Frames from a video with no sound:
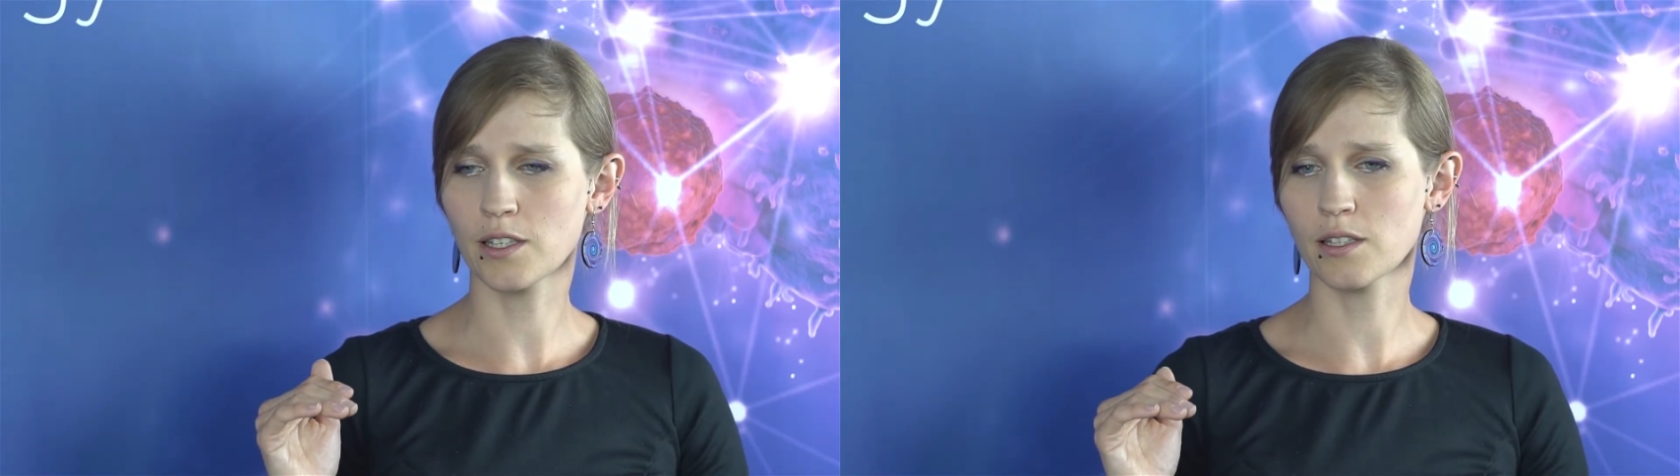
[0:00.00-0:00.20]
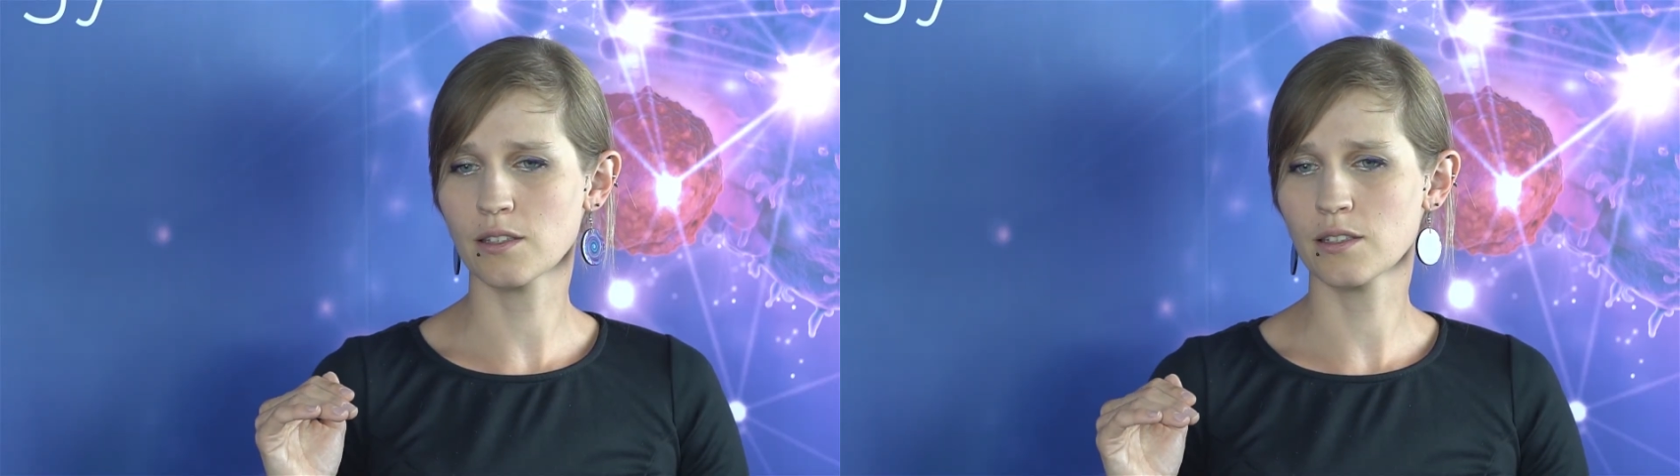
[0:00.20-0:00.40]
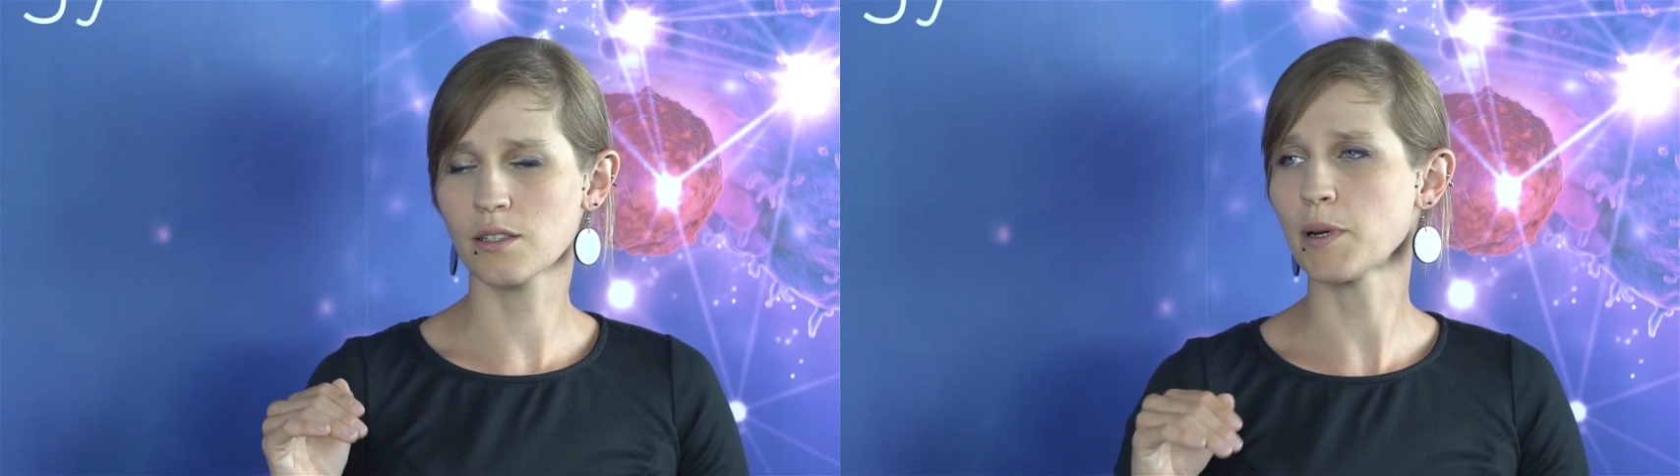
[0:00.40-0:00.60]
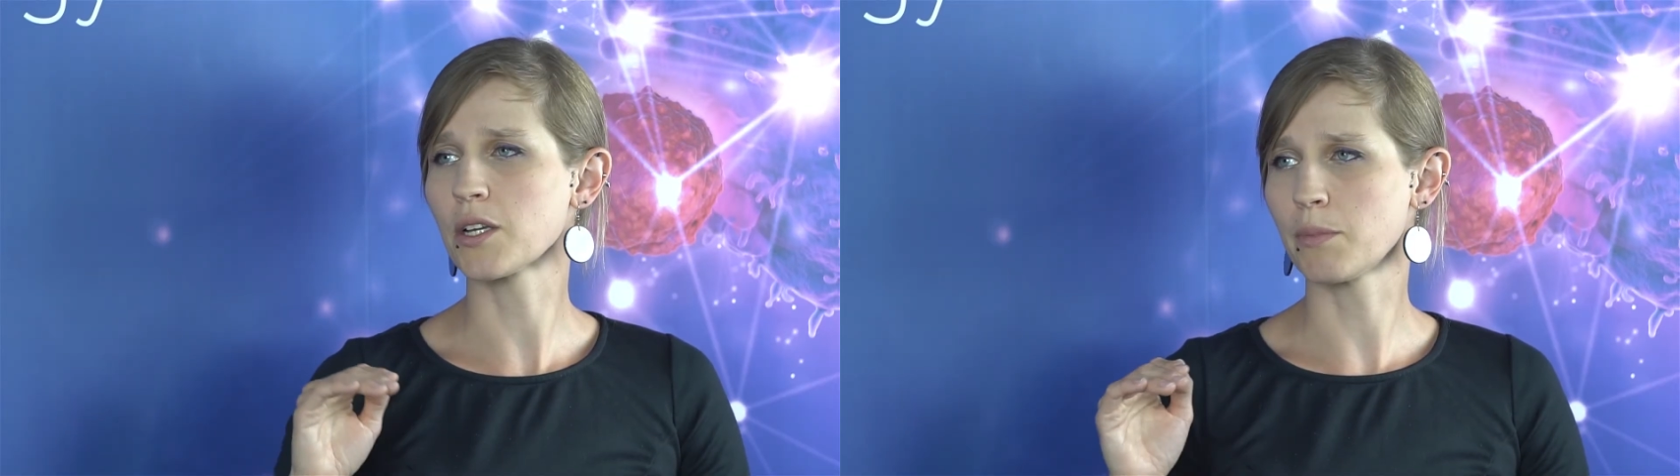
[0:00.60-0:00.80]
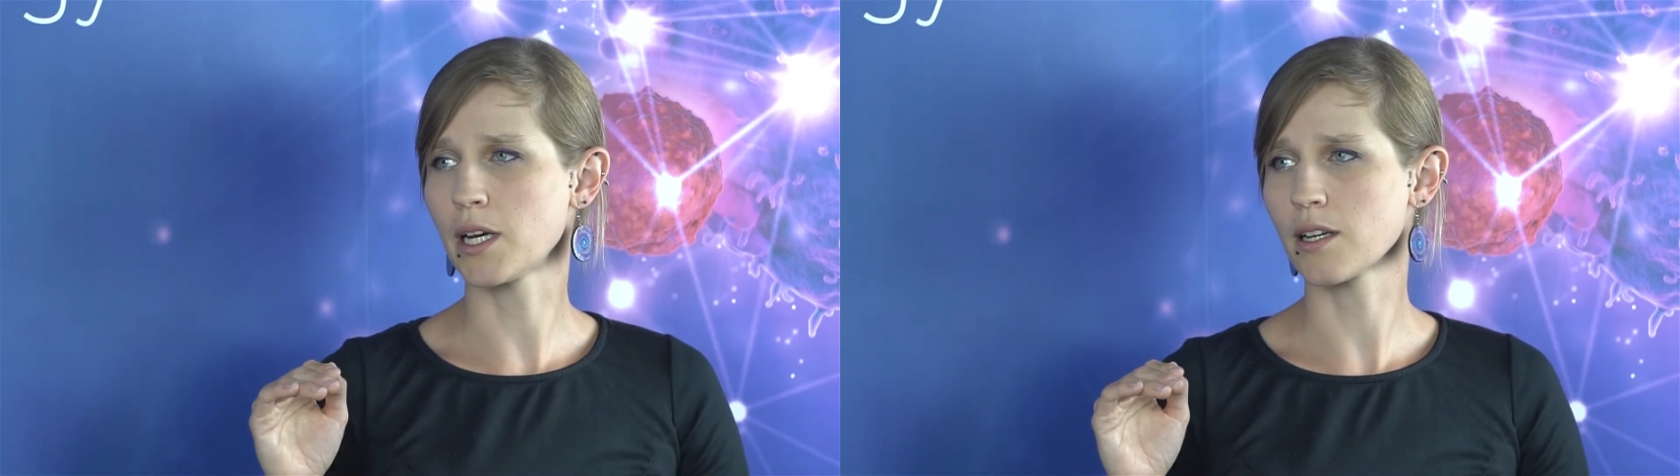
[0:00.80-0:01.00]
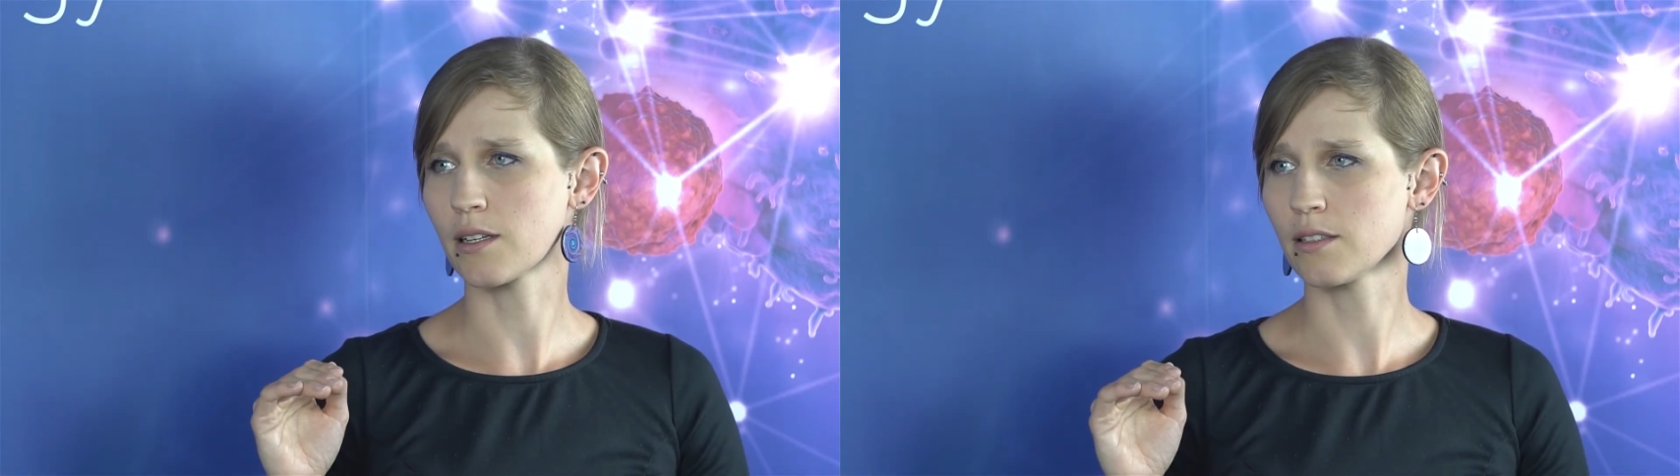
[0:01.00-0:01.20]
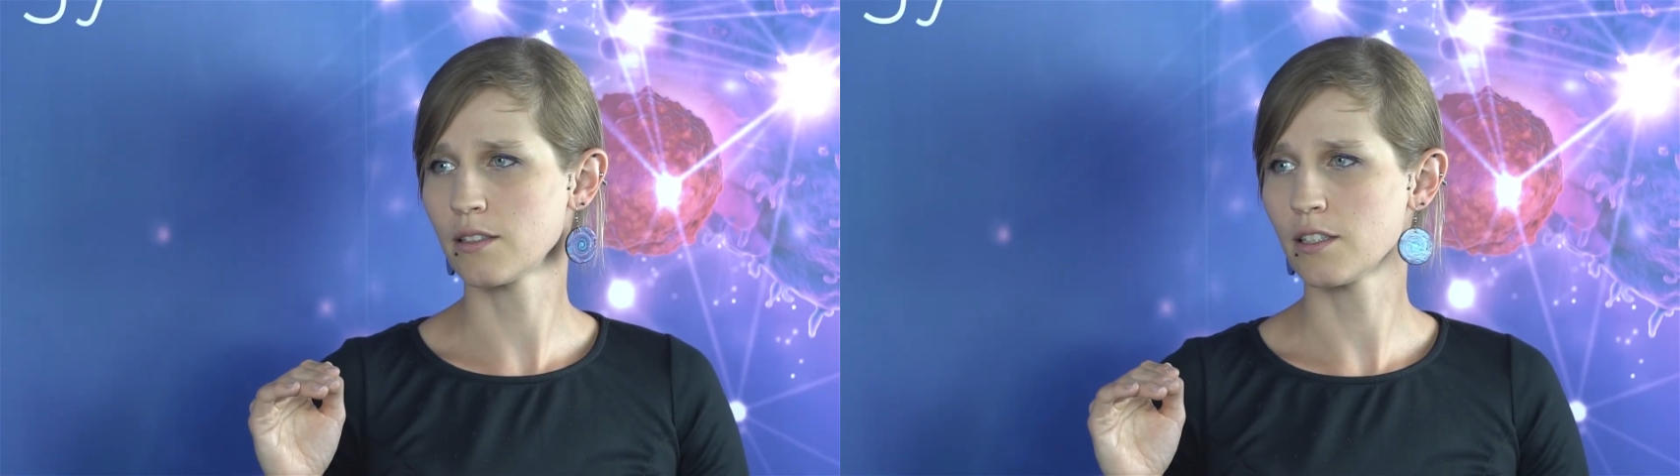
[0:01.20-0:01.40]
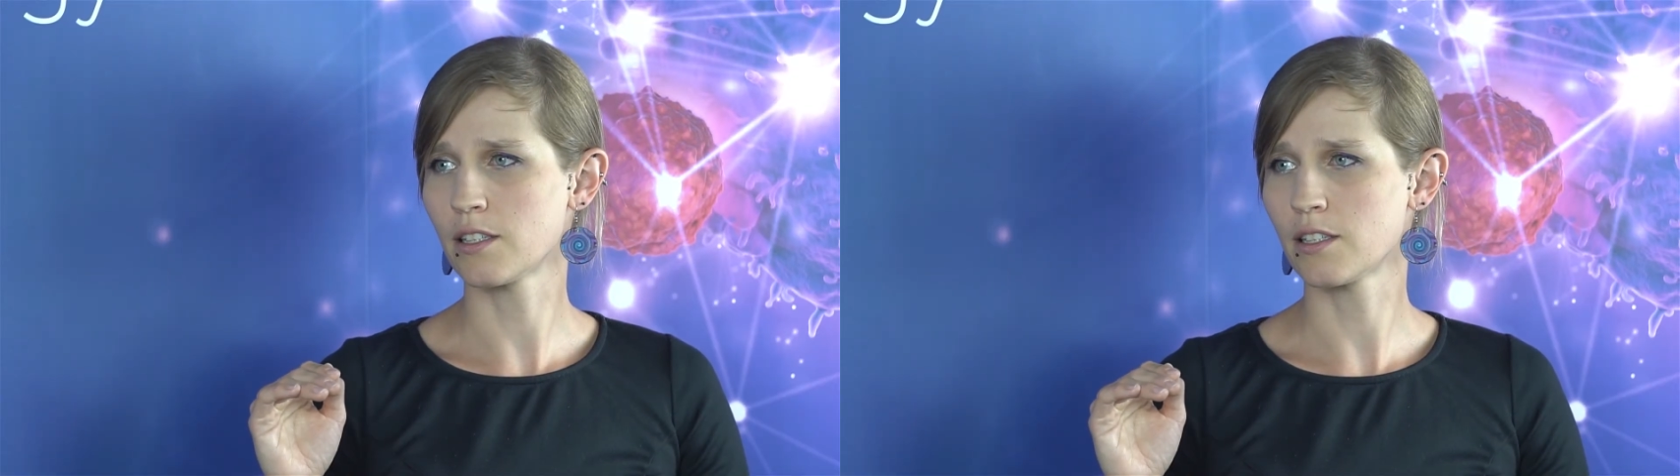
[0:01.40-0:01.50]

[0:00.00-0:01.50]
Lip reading: get the biomarker